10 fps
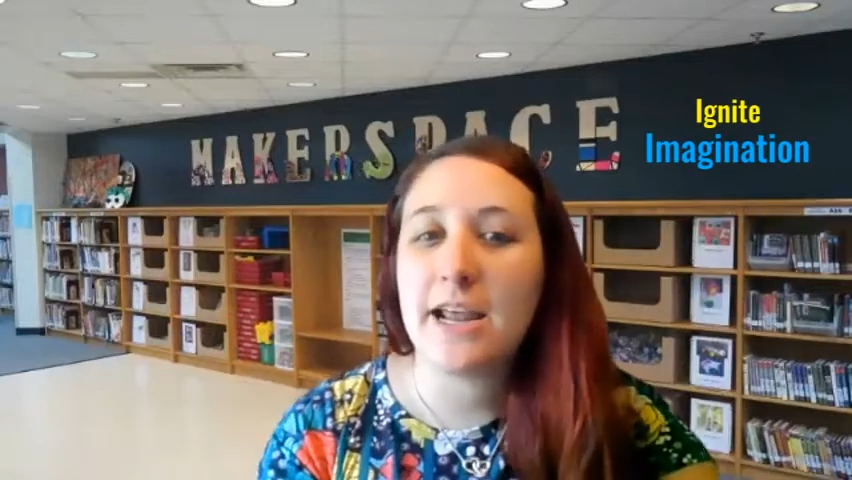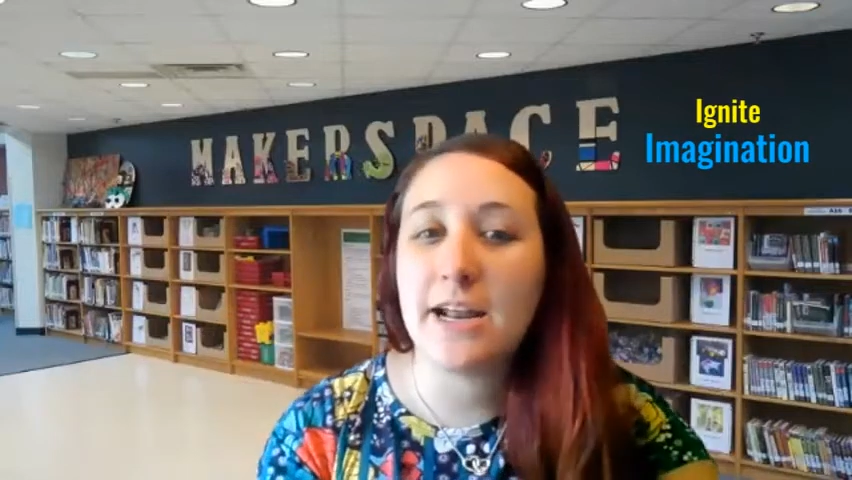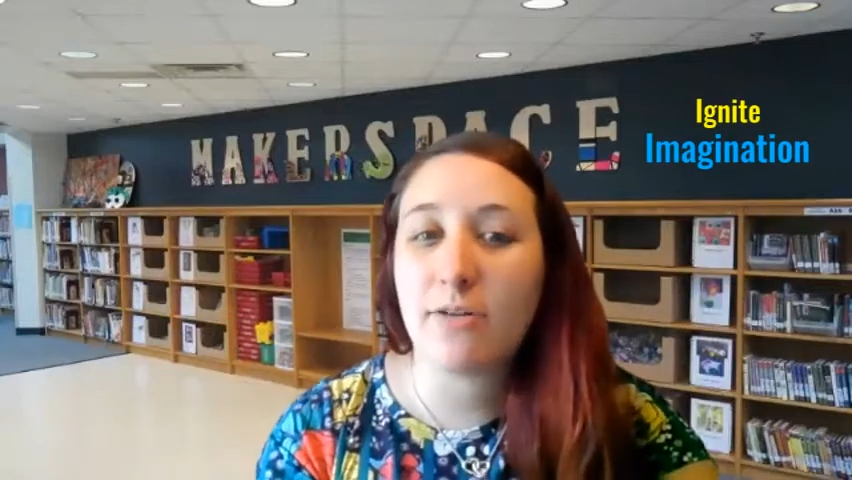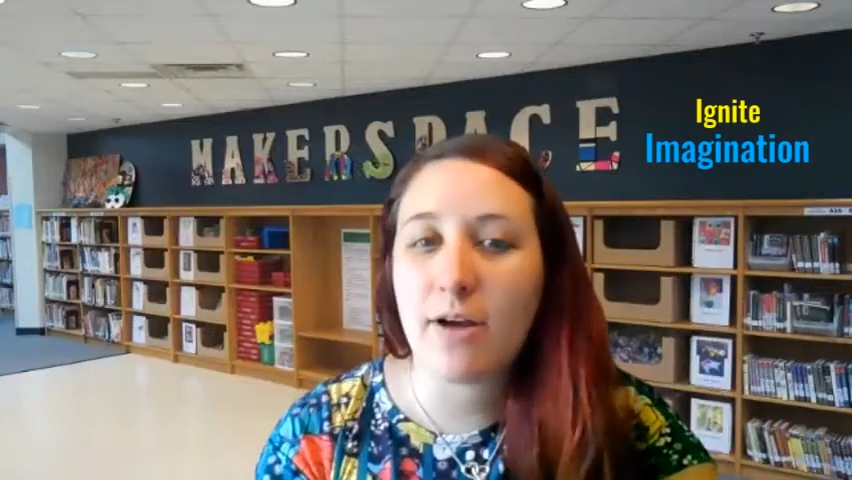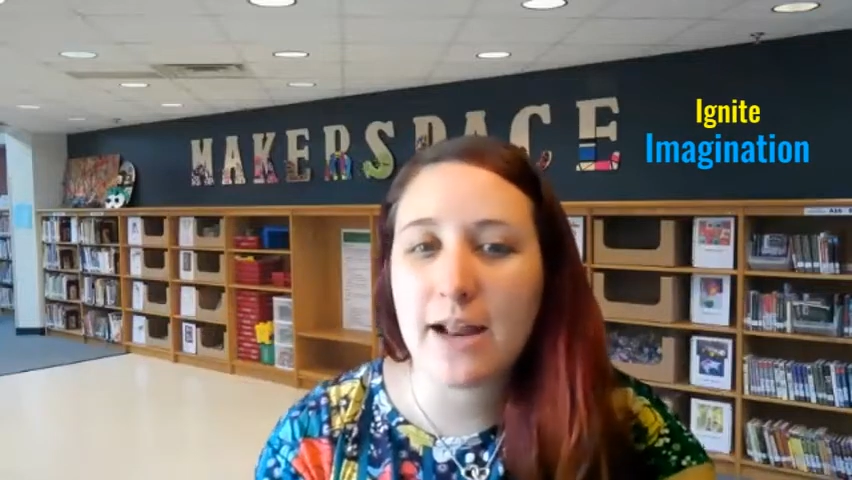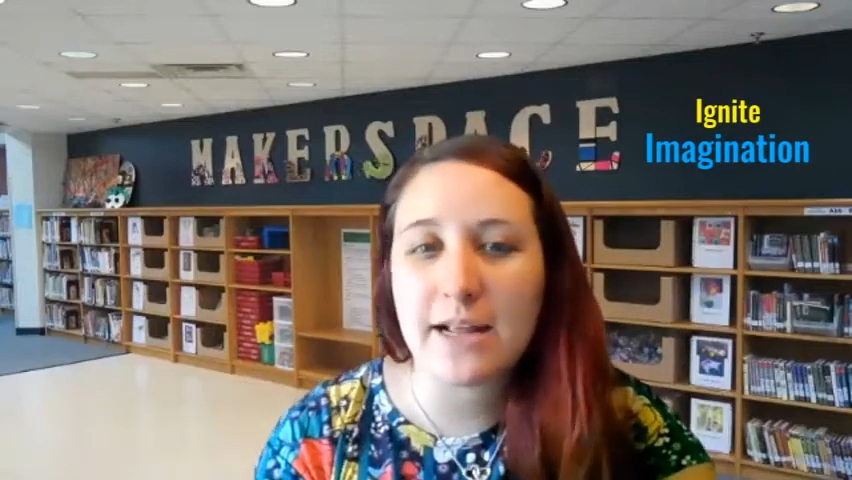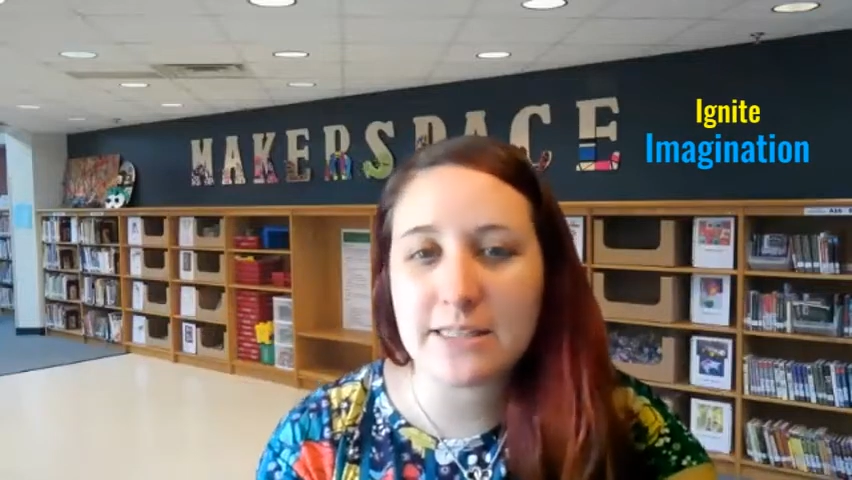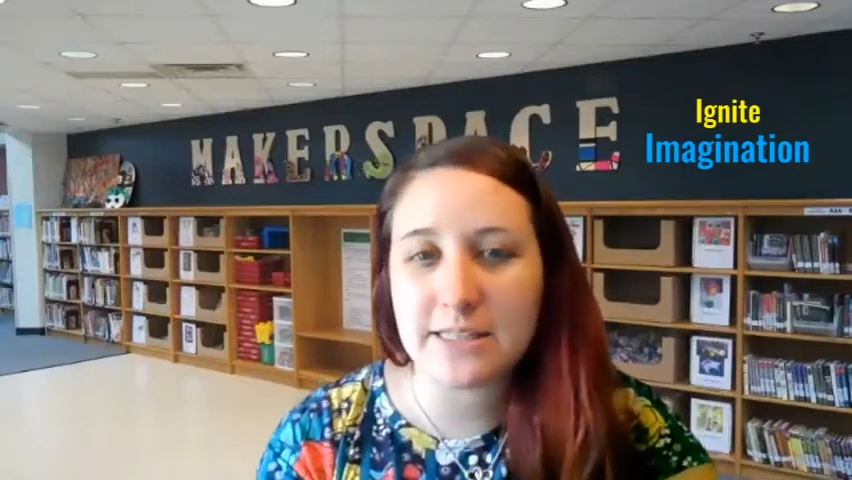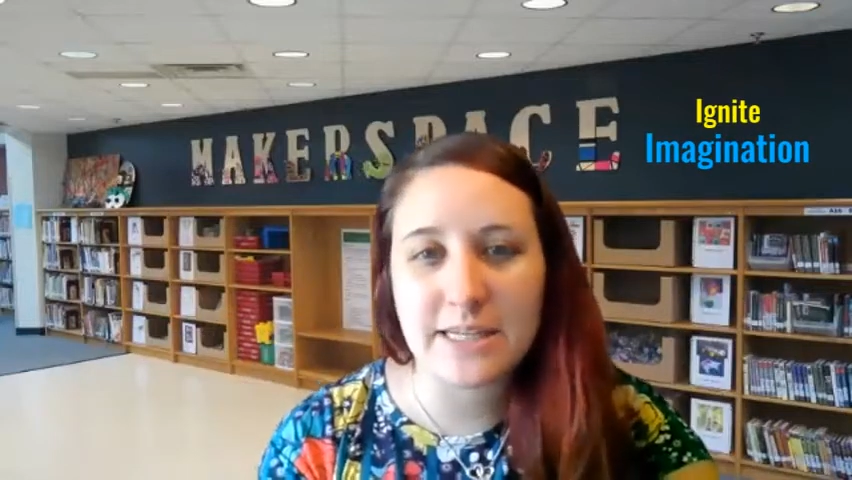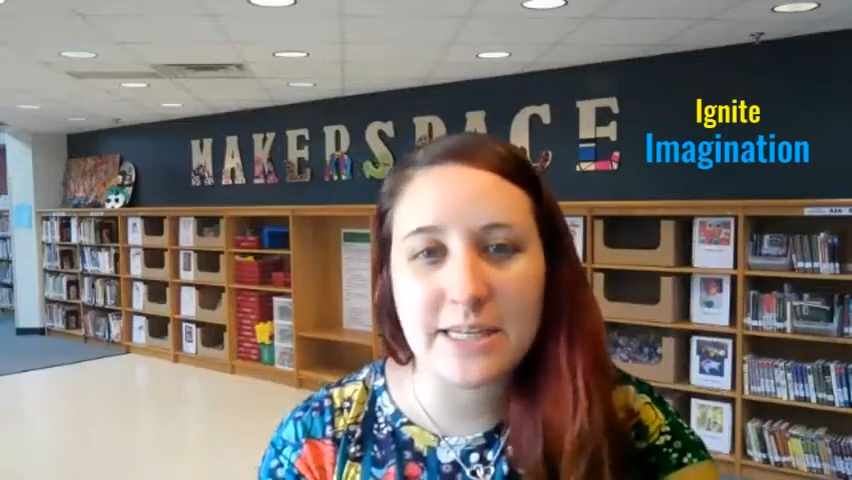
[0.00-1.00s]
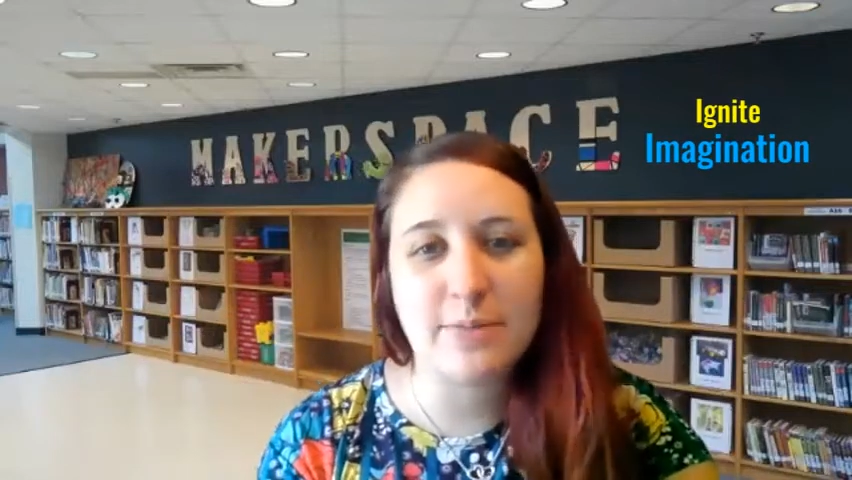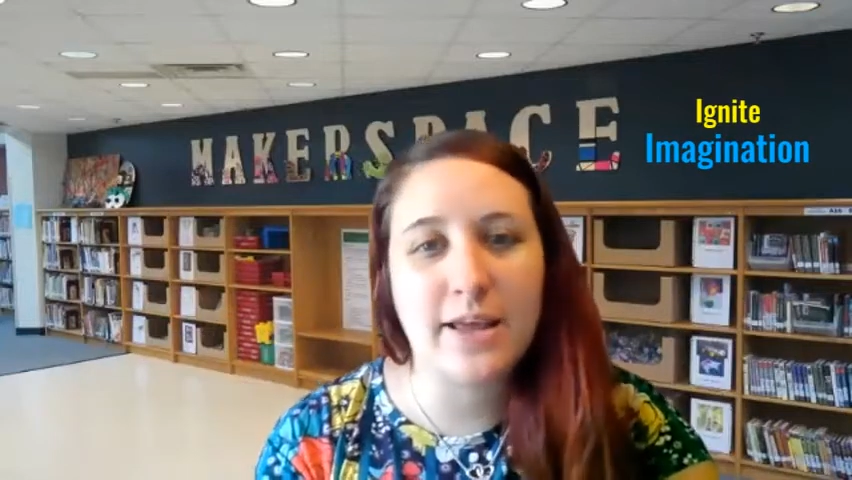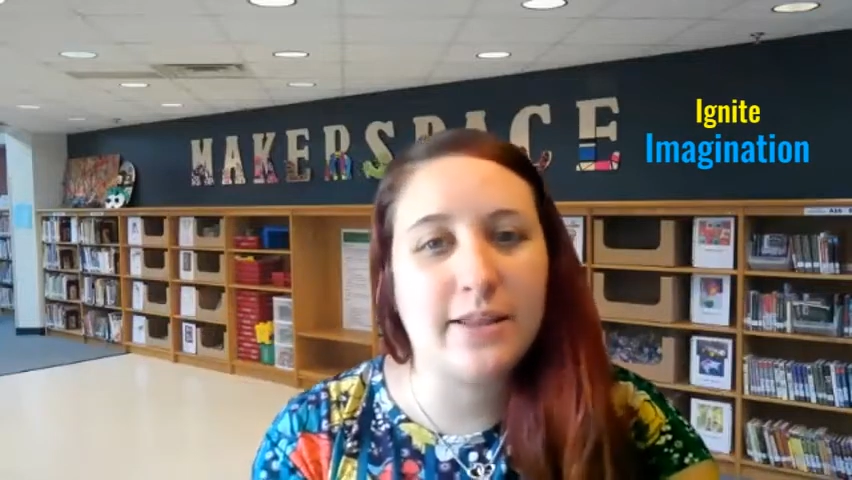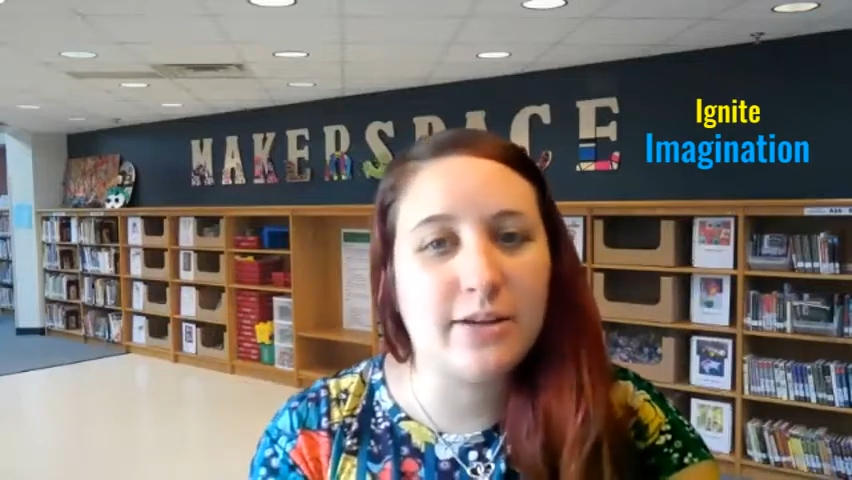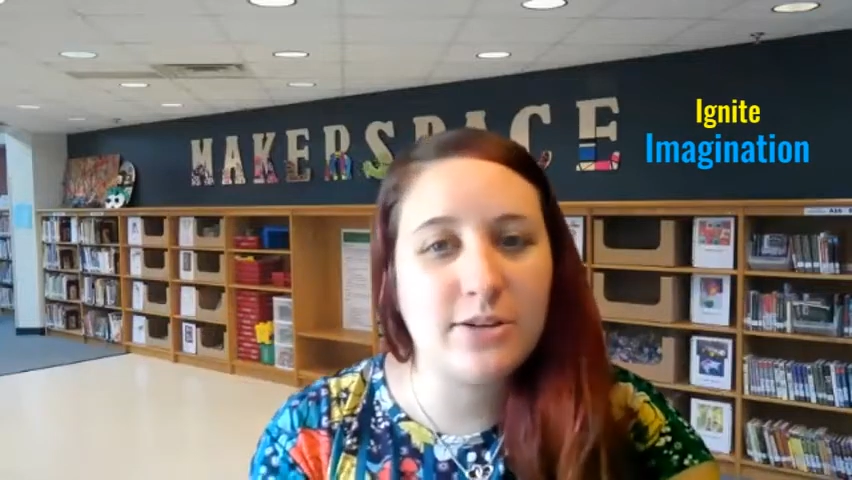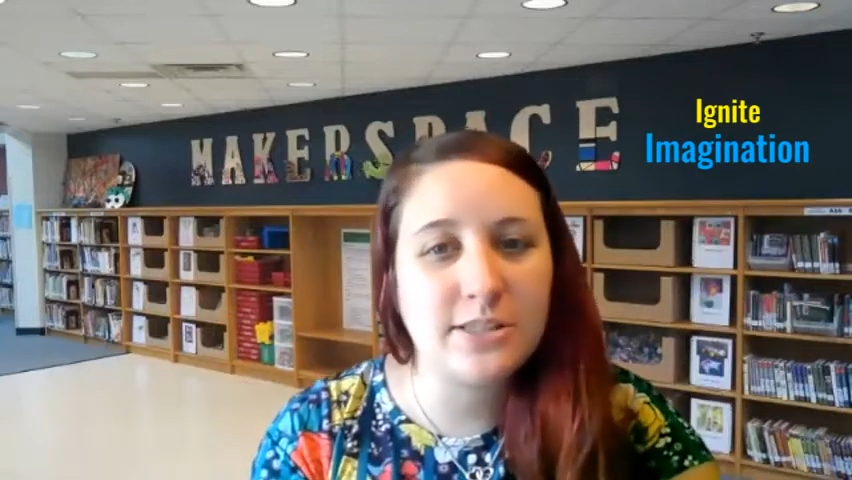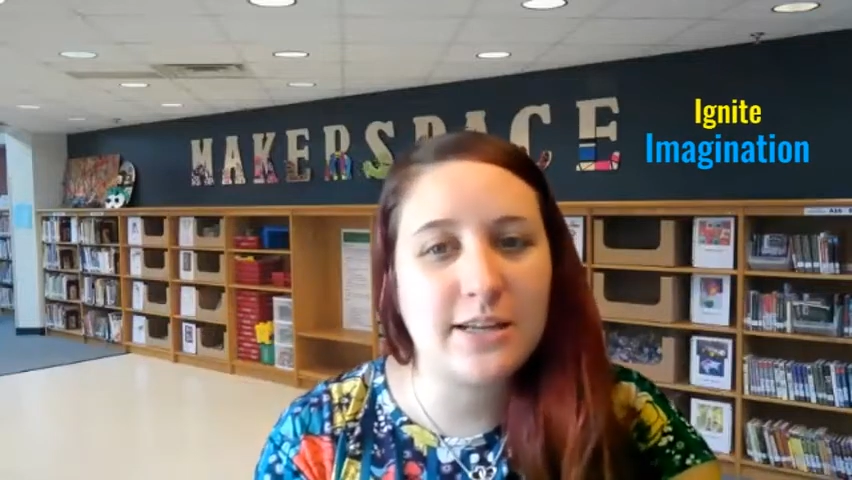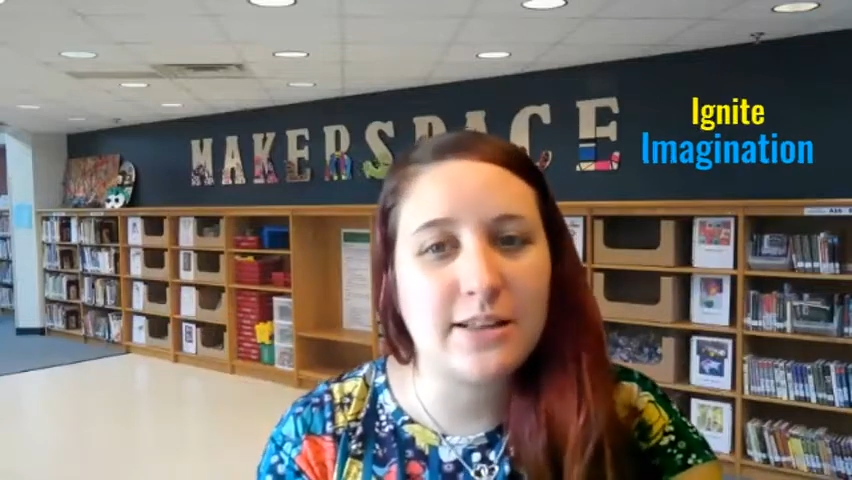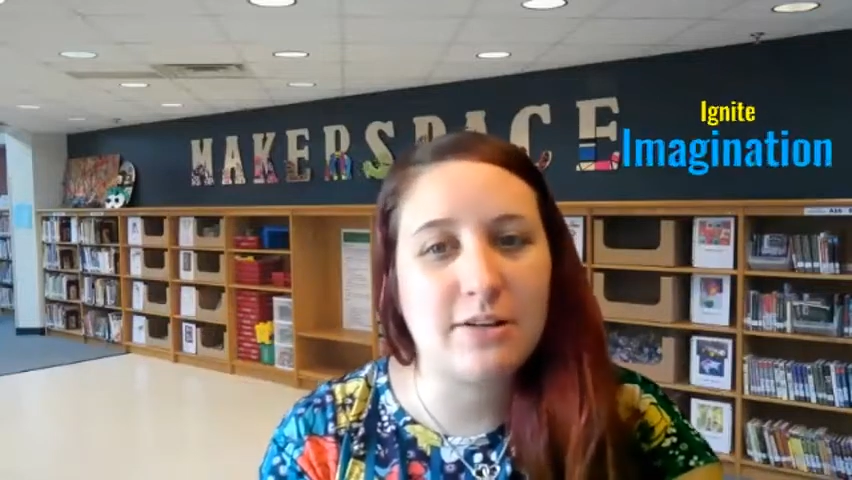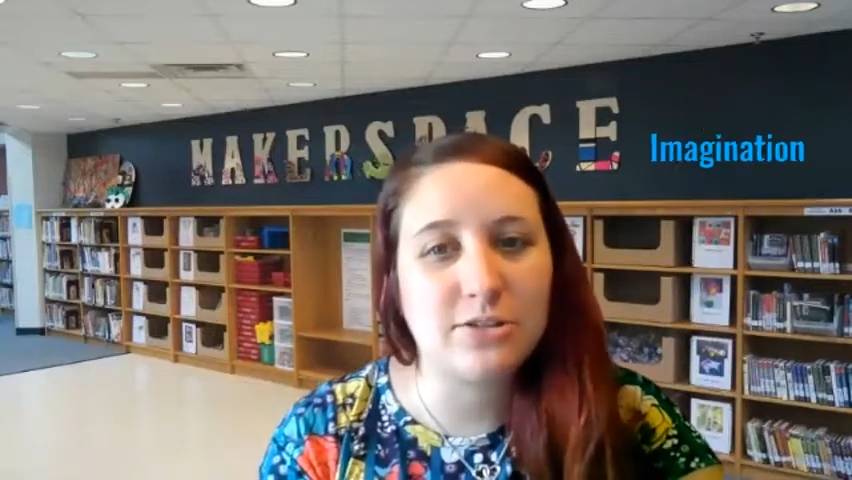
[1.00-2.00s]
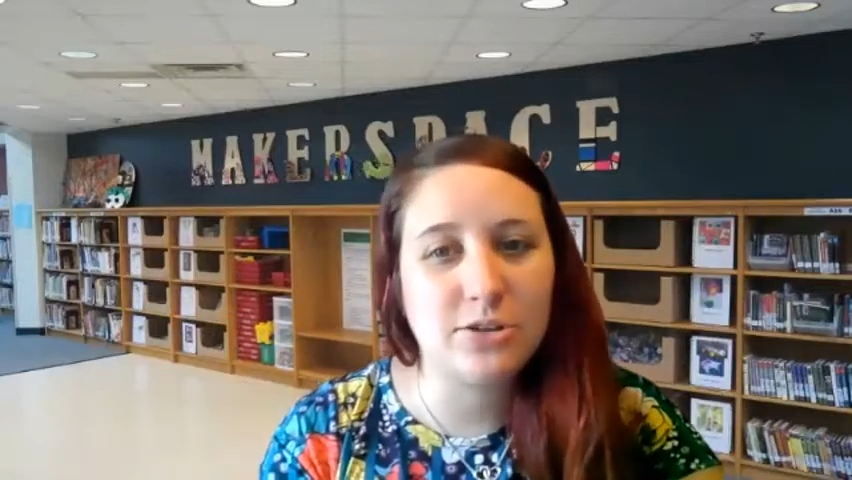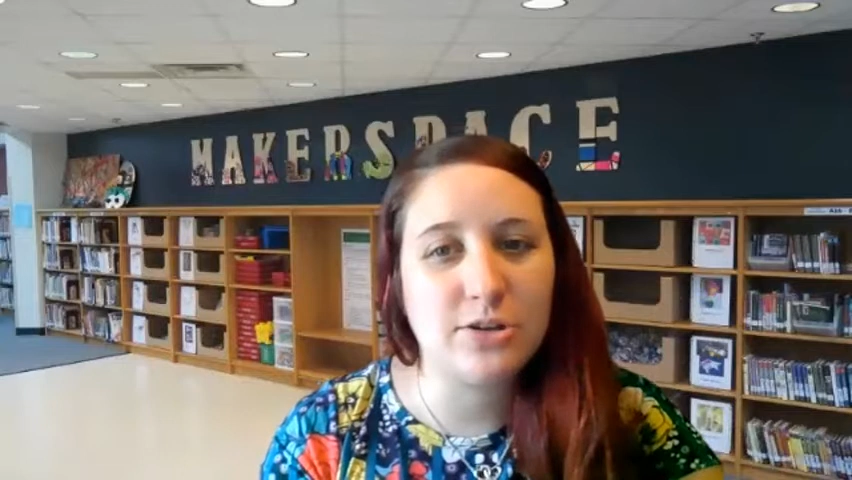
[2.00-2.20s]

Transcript: Integrating STEAM and literacy allows